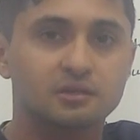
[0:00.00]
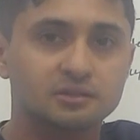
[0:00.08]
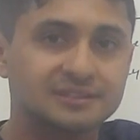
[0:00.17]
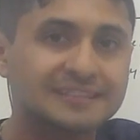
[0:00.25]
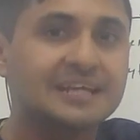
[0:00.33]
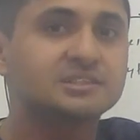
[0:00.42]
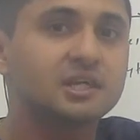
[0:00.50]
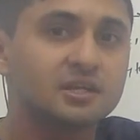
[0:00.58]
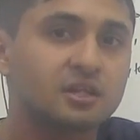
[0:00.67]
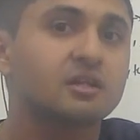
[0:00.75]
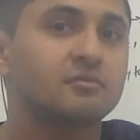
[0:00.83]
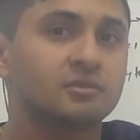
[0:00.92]
stays in
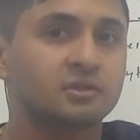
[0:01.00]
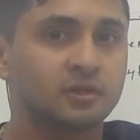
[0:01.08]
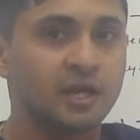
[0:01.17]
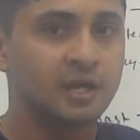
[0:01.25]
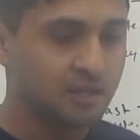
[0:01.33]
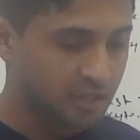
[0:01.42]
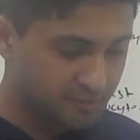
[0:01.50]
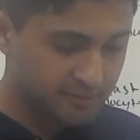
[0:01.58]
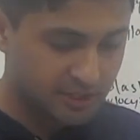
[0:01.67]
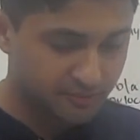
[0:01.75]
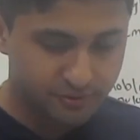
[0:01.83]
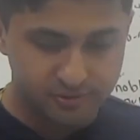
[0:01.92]
the liver. Okay,
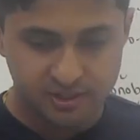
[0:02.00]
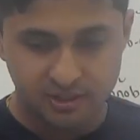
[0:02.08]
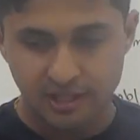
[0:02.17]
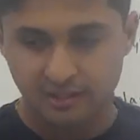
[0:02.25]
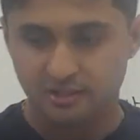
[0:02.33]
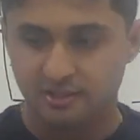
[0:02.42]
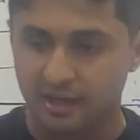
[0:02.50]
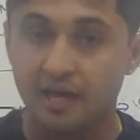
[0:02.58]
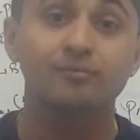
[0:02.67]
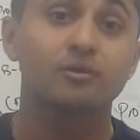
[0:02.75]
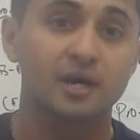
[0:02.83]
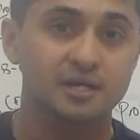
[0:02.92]
if you see like let's say
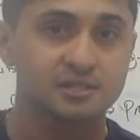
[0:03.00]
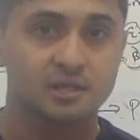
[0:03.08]
alveoli,